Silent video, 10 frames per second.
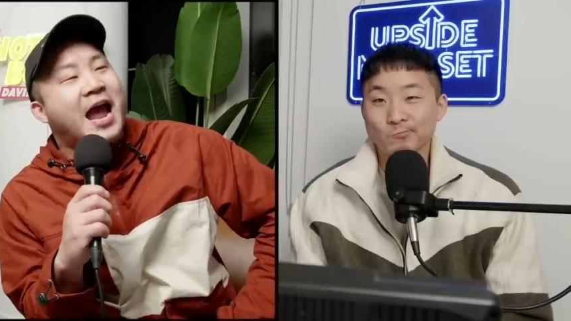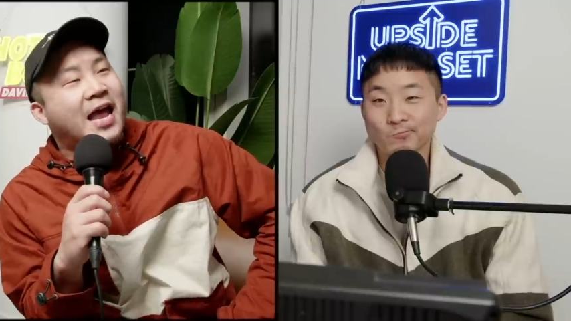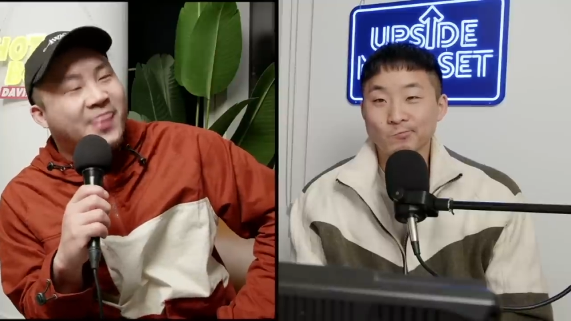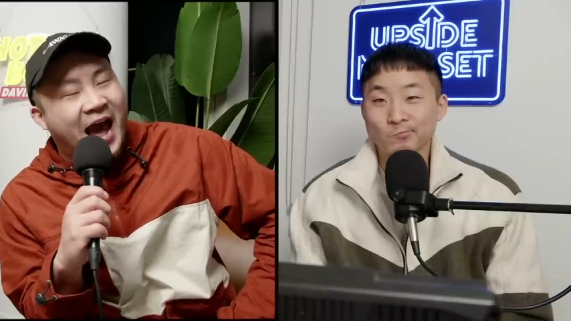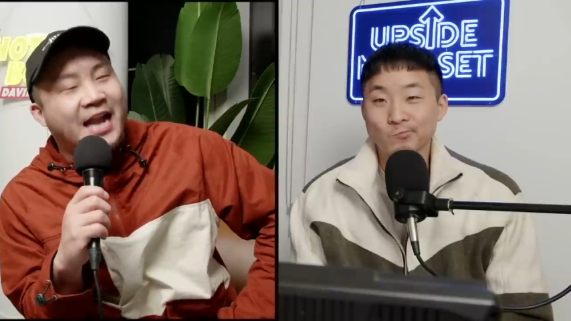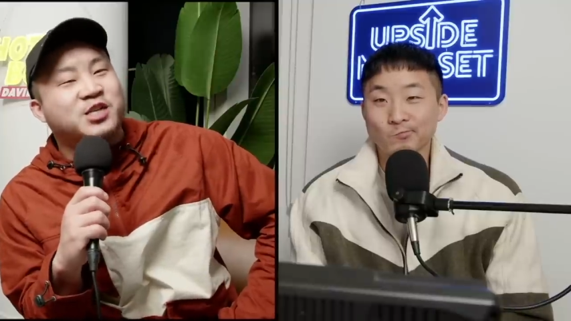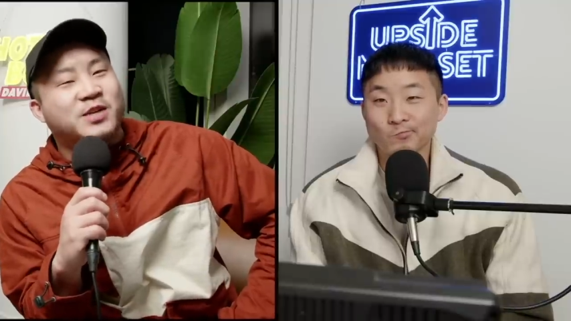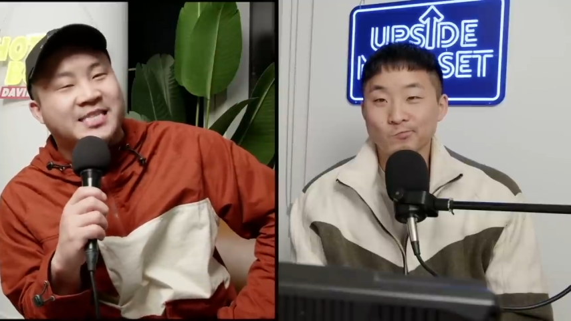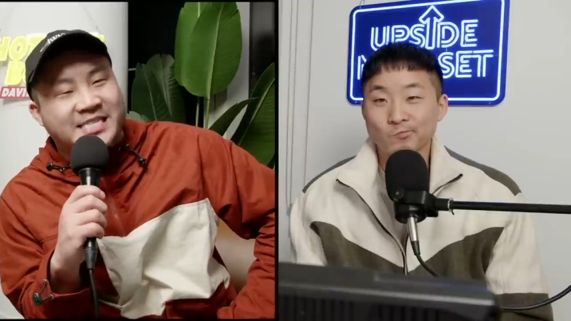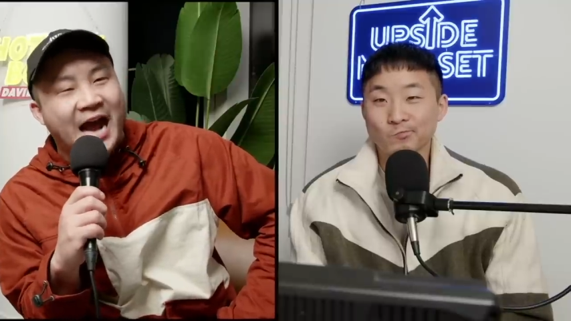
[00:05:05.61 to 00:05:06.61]
Speaker 1: And that is
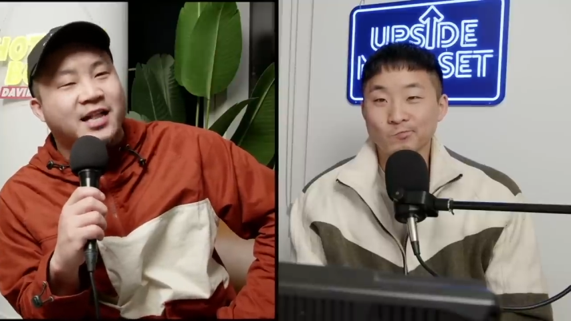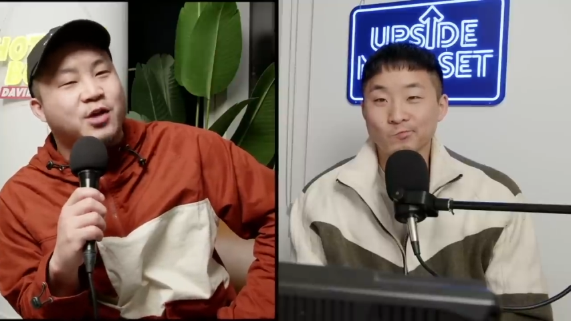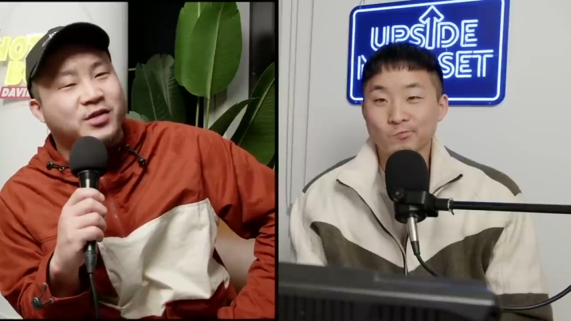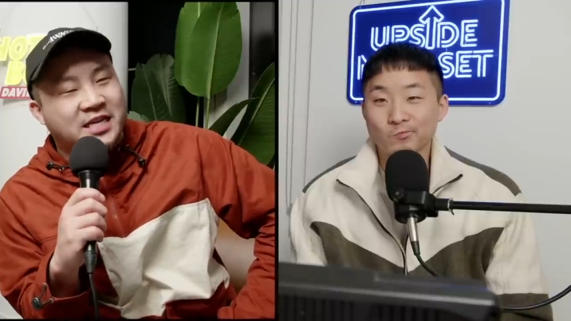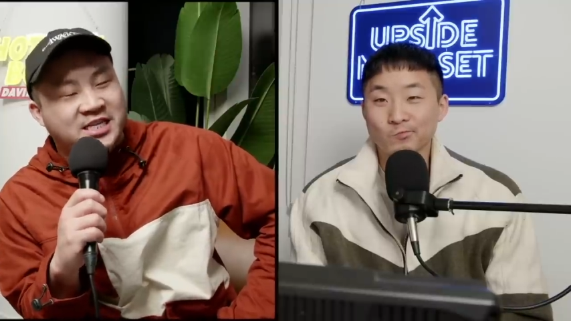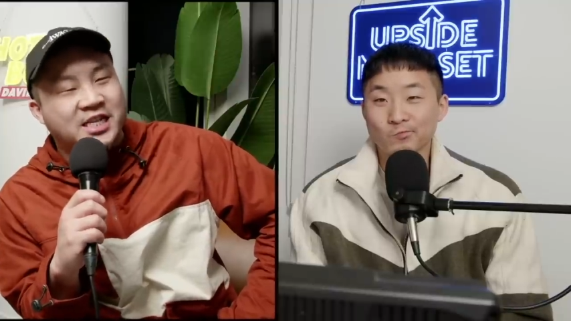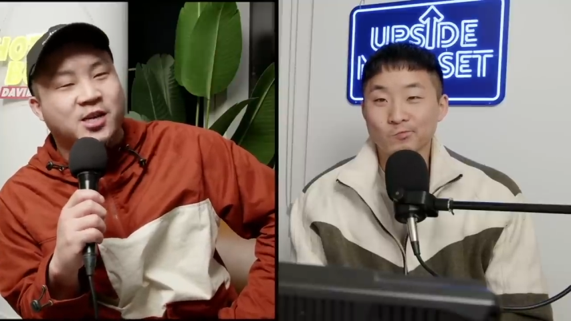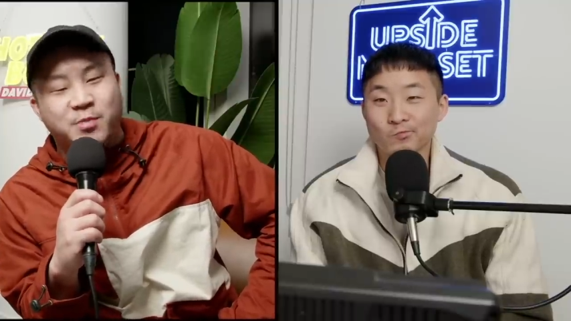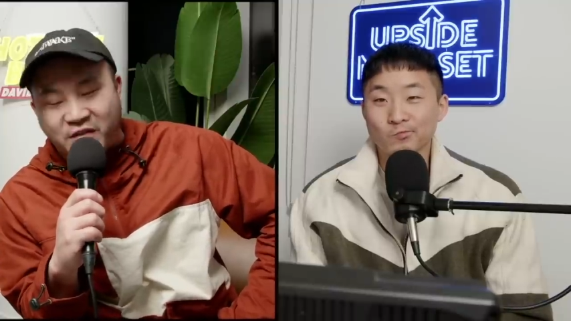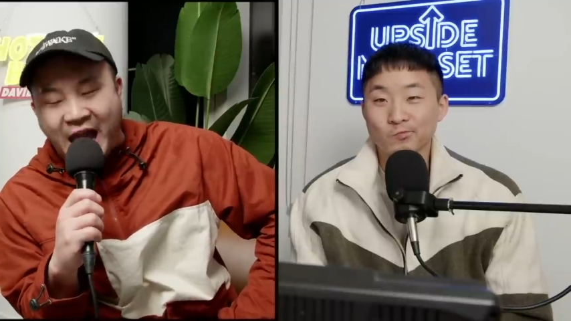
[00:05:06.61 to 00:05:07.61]
exactly what the system
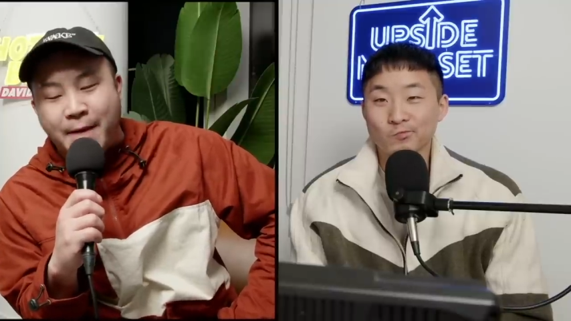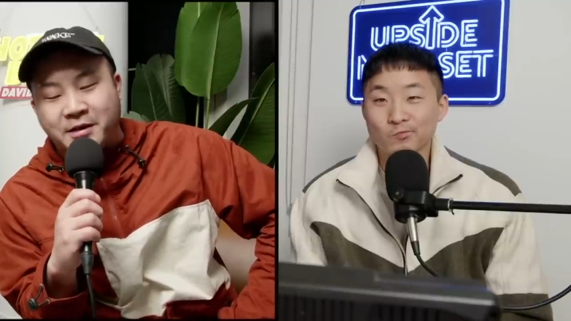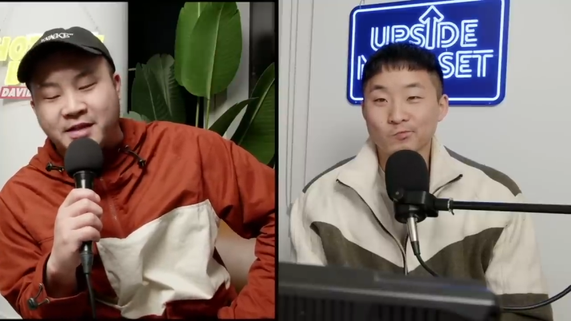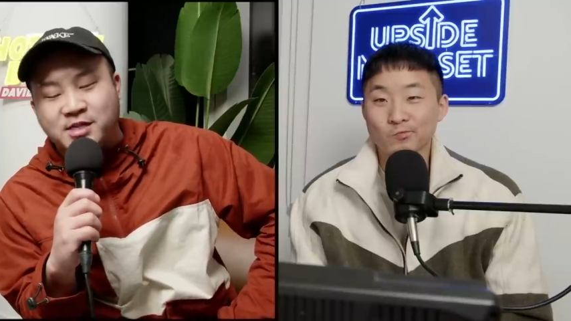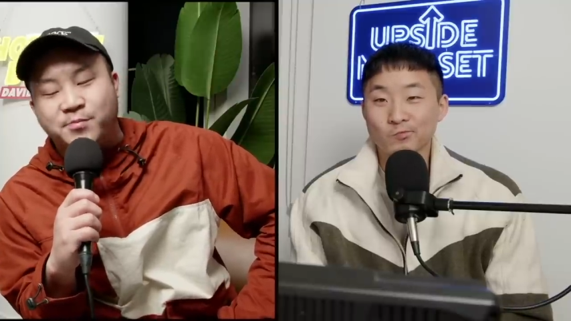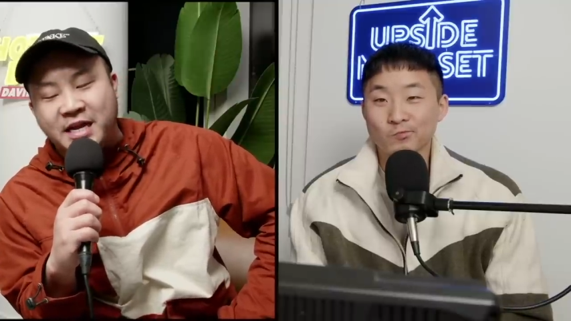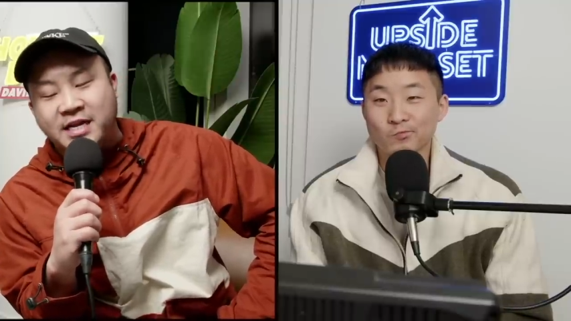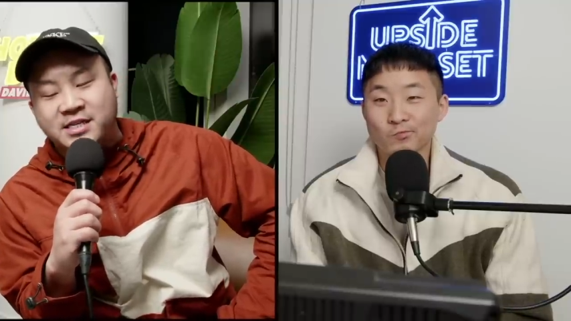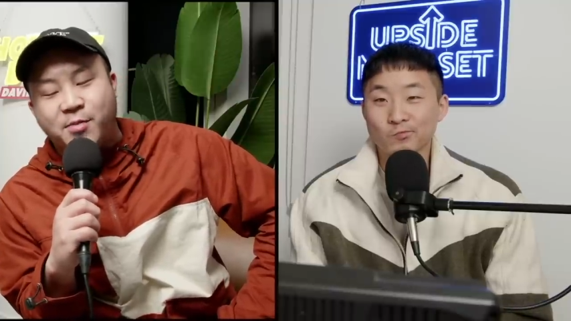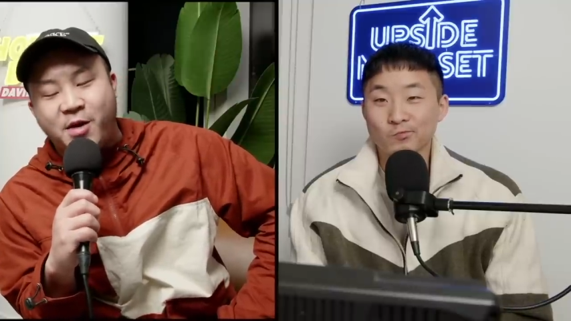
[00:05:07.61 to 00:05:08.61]
of capitalism needs in
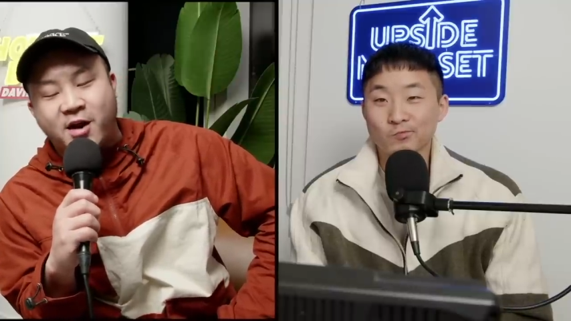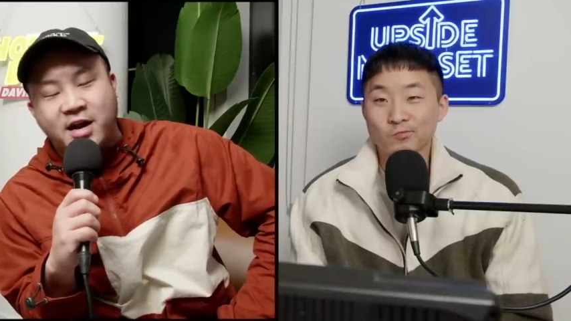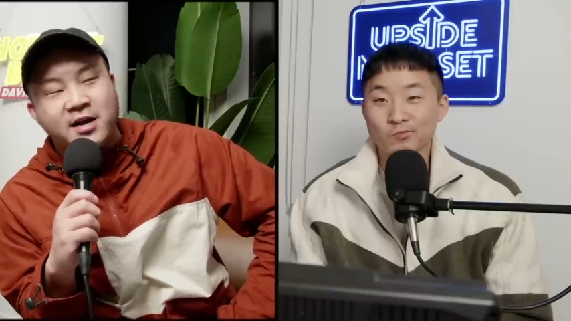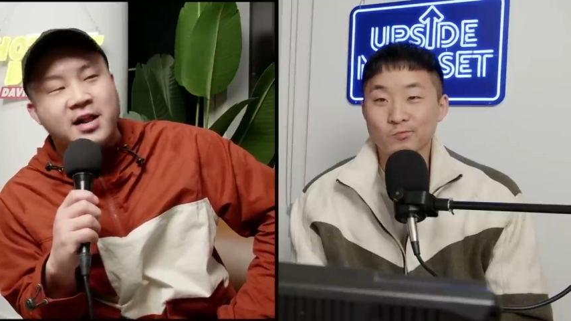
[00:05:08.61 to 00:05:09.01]
America.